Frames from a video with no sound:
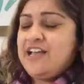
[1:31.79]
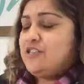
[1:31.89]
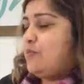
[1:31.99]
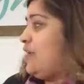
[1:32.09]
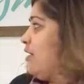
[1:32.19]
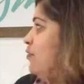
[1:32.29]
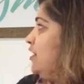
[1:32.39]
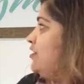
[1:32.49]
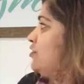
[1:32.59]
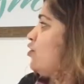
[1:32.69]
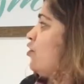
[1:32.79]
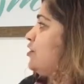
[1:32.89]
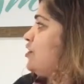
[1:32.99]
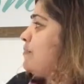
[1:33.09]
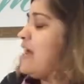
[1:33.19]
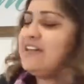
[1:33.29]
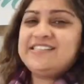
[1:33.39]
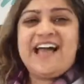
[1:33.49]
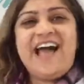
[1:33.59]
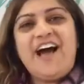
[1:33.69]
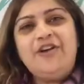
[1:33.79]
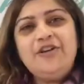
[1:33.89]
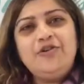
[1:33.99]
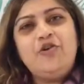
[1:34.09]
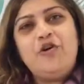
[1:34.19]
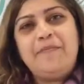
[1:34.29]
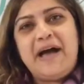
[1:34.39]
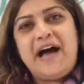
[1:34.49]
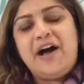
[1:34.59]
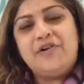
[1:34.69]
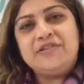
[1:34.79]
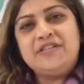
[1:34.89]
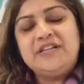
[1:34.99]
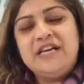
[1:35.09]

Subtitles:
So what I wanted to talk to you about is how do you go about,